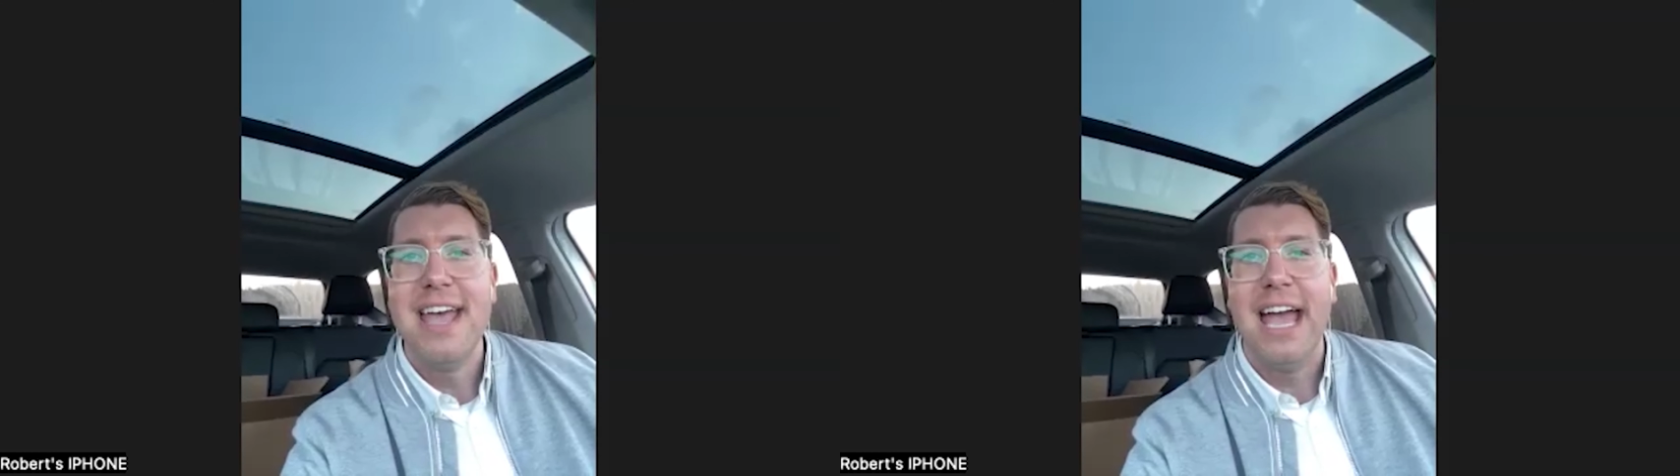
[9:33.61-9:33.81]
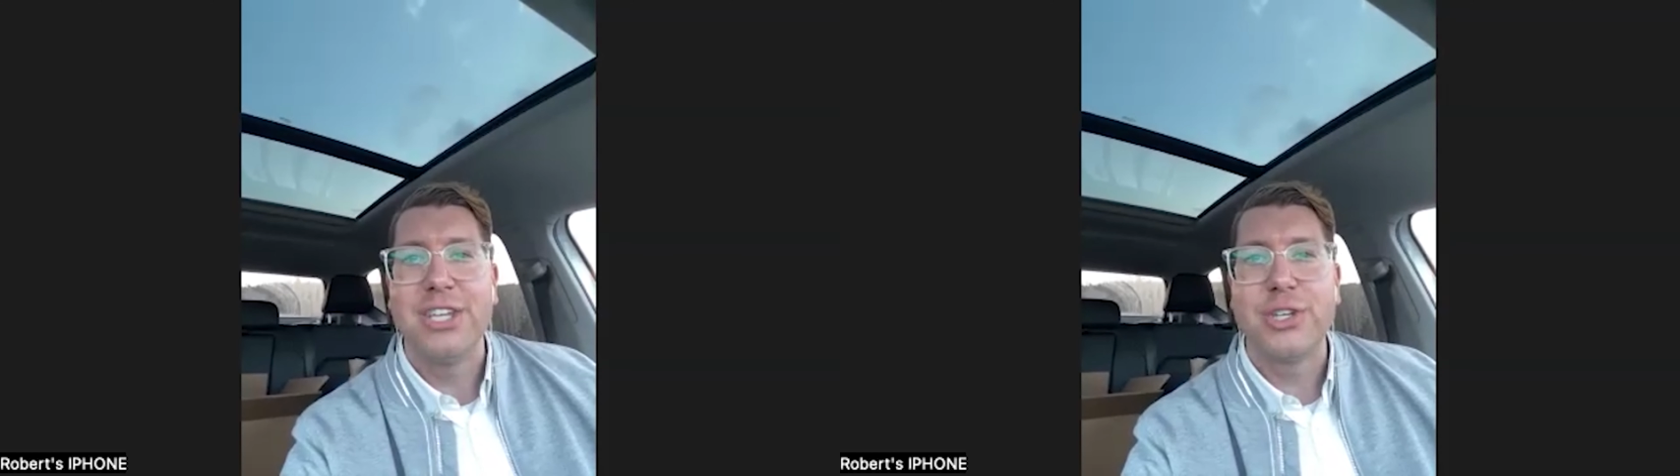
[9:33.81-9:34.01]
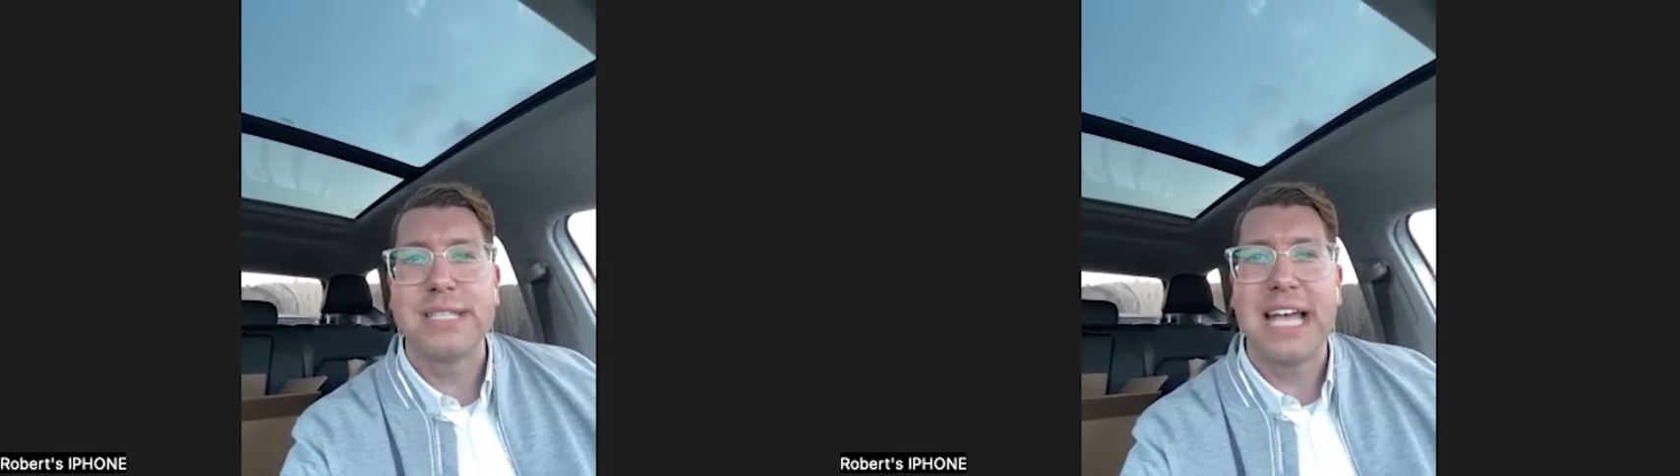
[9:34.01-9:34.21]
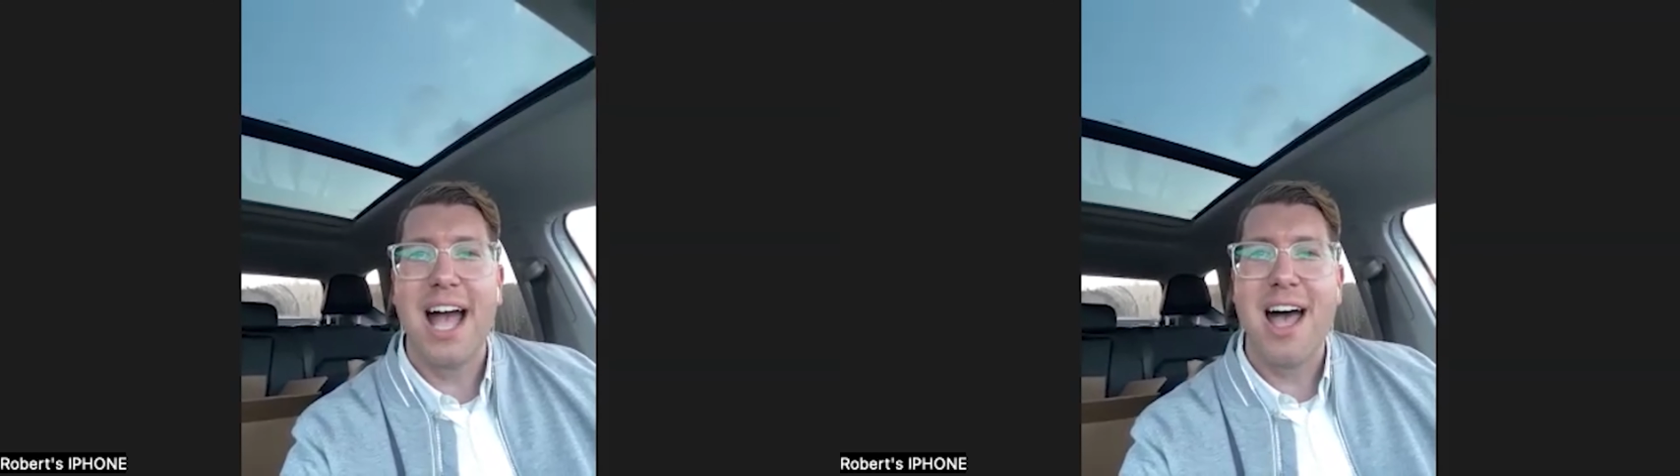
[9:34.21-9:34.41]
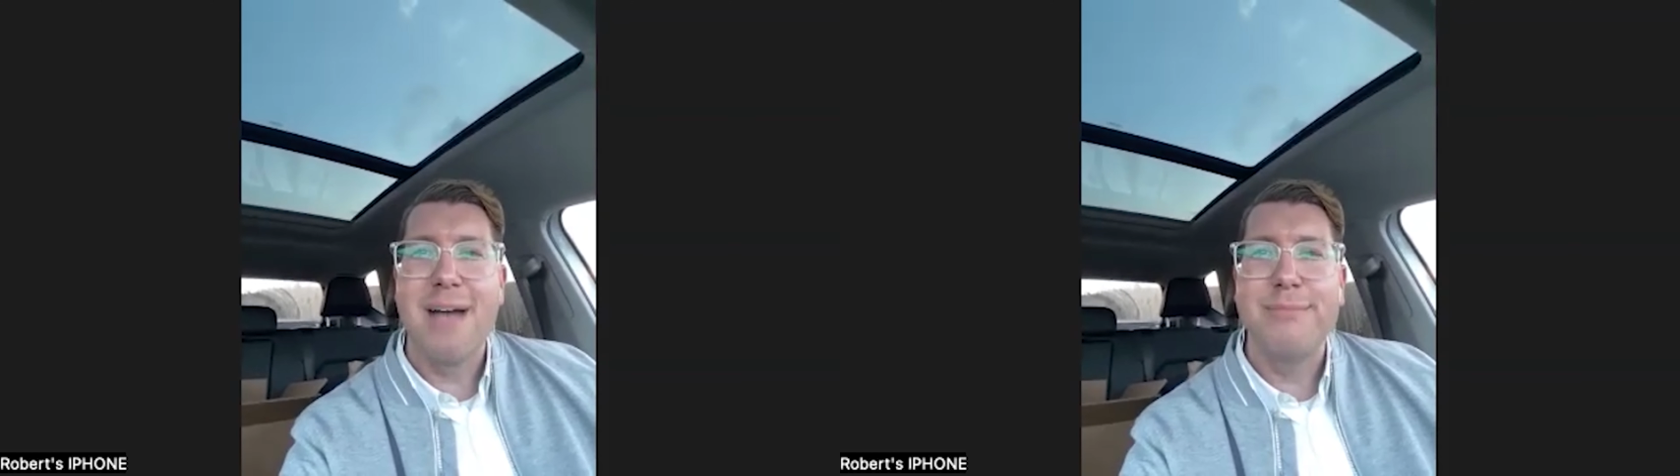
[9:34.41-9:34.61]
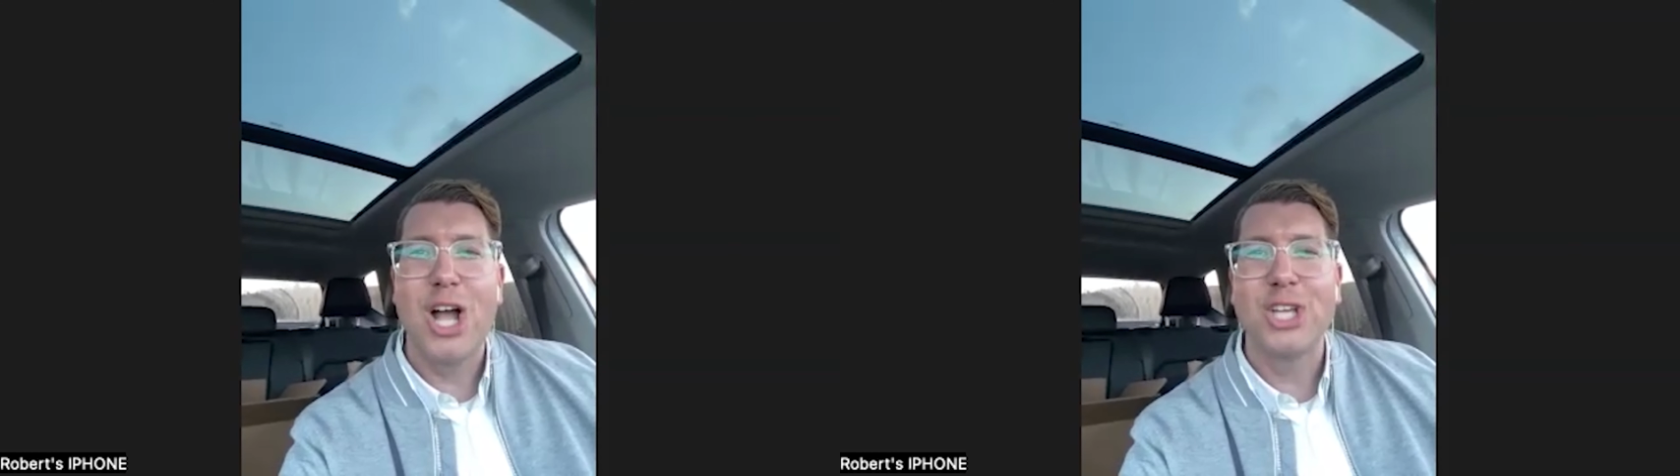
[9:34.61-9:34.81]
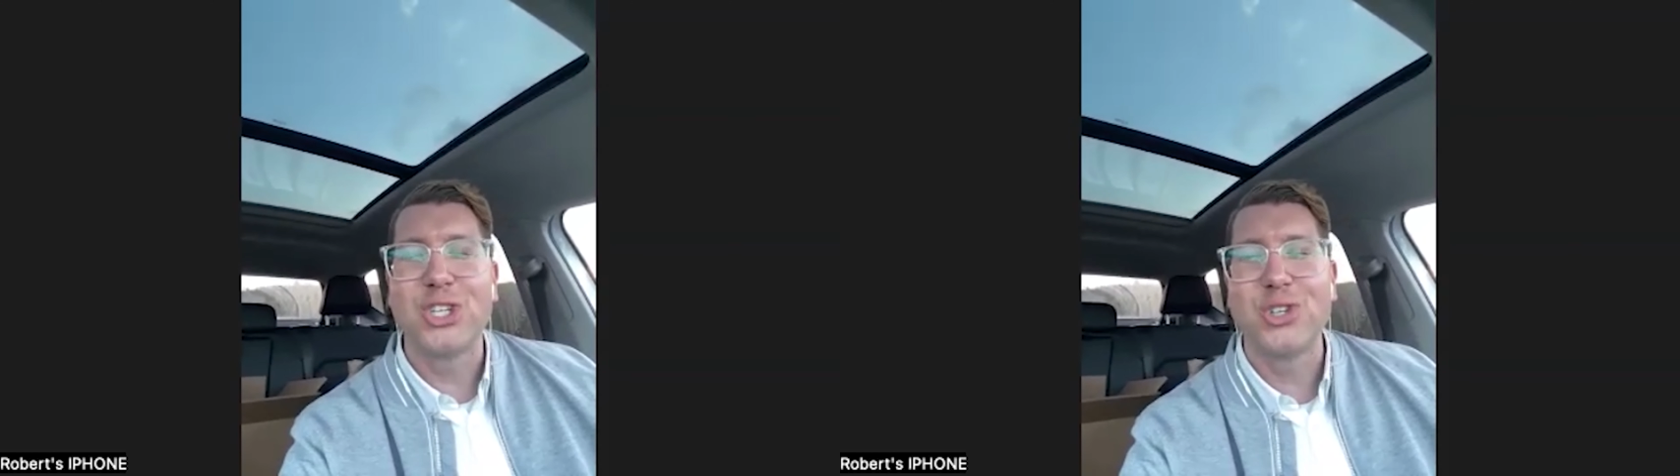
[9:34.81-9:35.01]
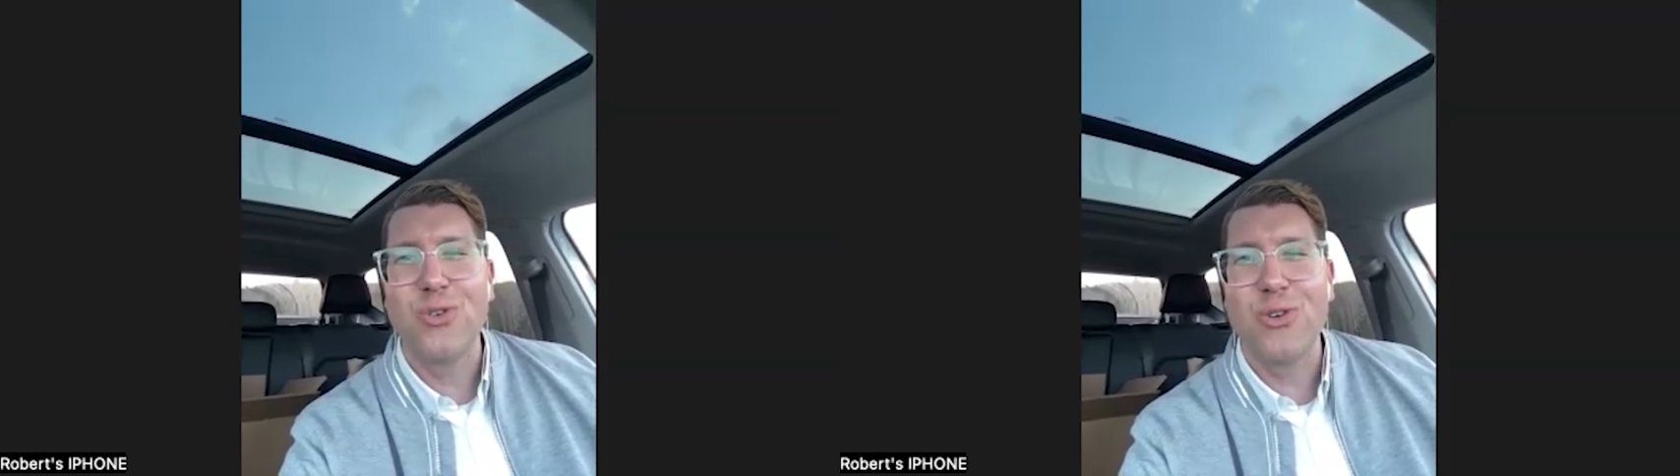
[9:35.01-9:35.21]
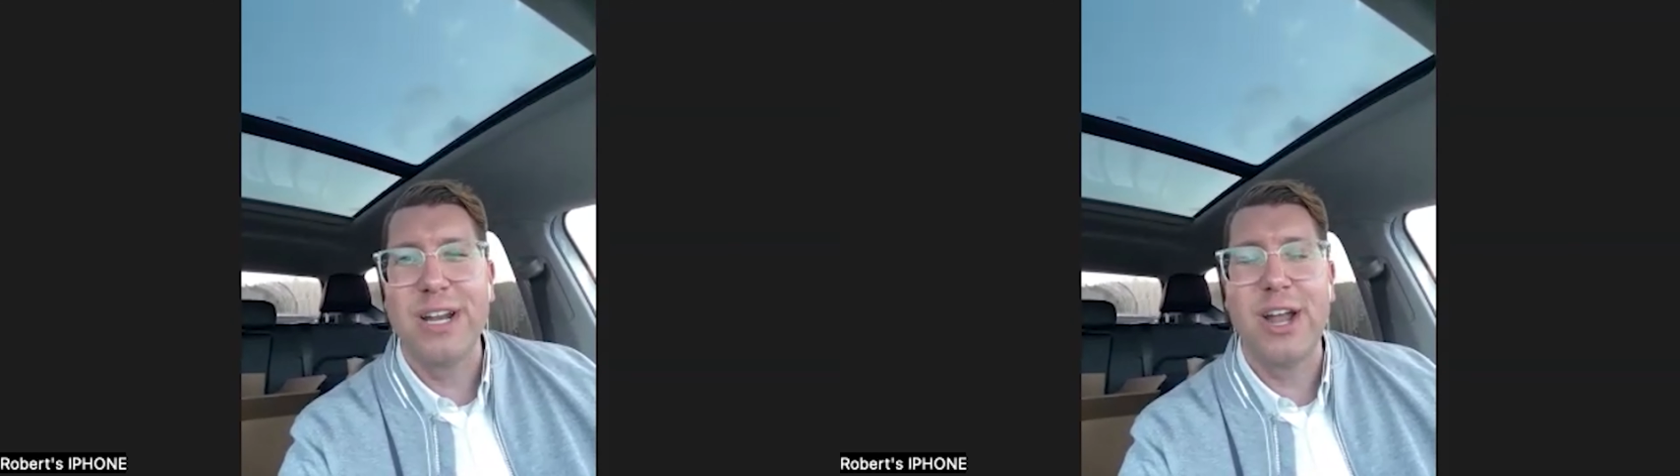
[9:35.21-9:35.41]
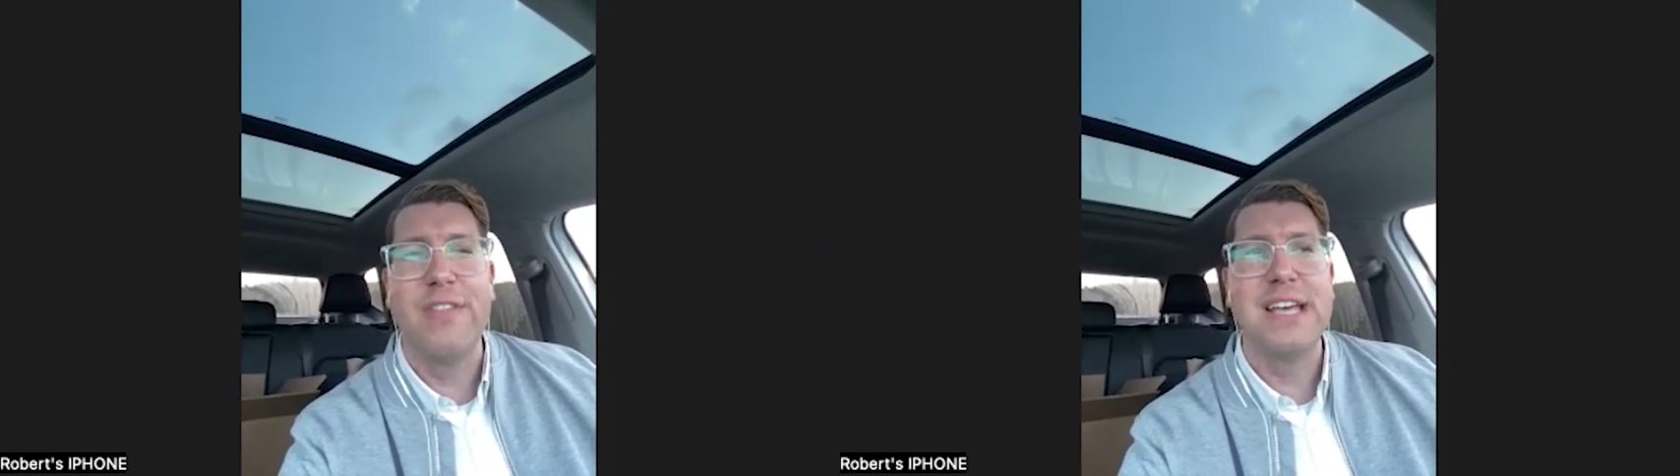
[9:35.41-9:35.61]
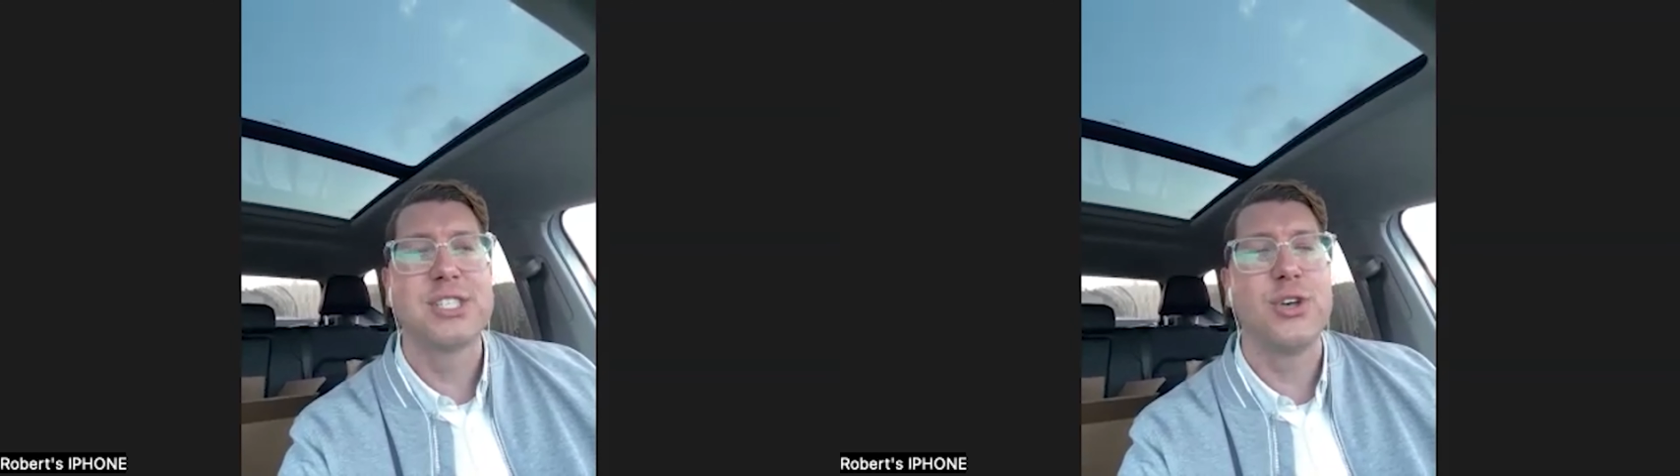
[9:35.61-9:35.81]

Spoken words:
and she was like, I'm not sure and all this.